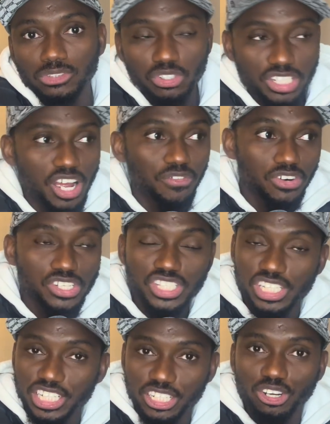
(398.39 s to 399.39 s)
Nottingham Forest
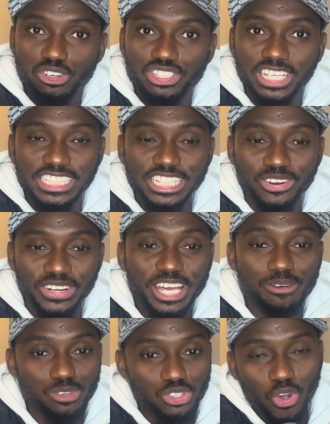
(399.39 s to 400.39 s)
still did not lose a single
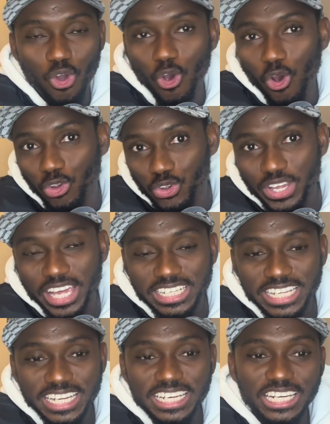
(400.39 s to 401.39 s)
game. So you can
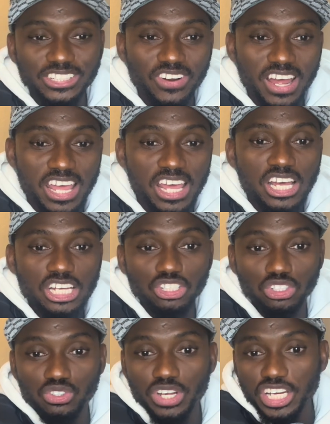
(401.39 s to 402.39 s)
take that, right?
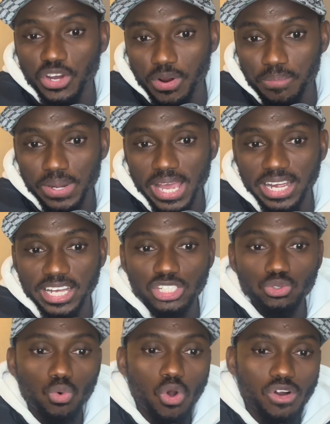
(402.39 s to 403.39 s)
So today they will play
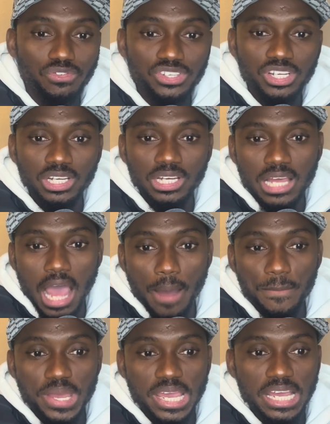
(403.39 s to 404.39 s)
against Wolves. I
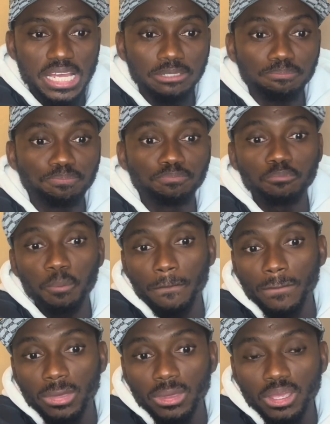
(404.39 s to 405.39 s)
mean,
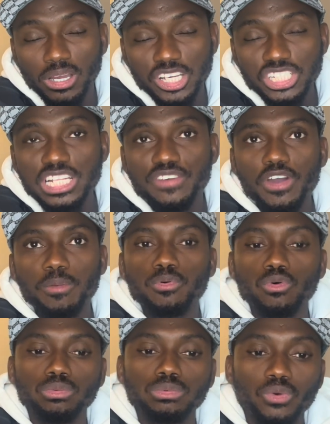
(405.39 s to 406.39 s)
it's
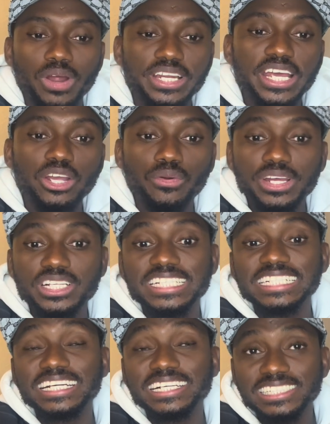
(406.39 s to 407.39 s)
Liverpool, right? They create
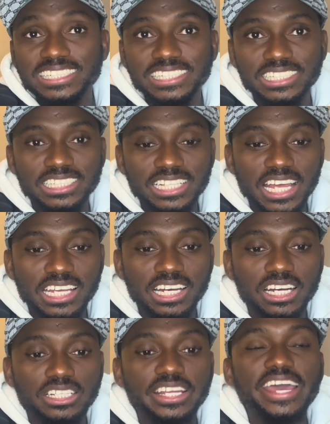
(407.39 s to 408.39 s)
chances. Like
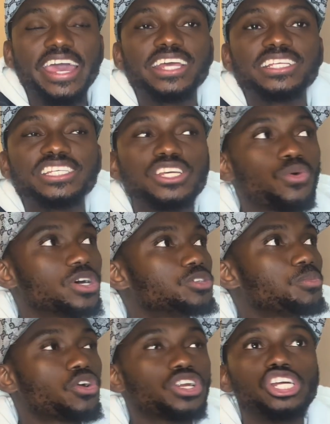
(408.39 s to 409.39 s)
their XG was
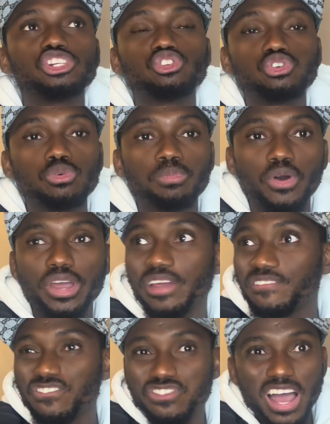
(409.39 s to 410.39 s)
more than
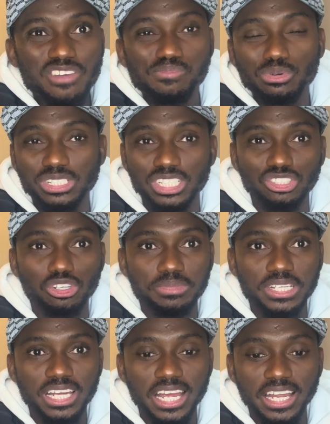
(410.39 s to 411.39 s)
2.5%,
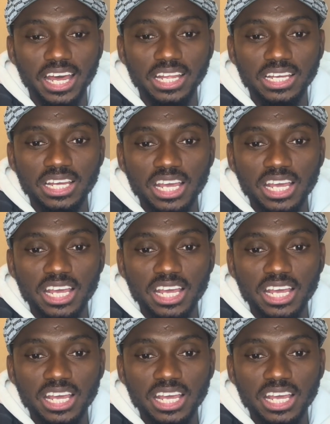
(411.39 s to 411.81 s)
something like that.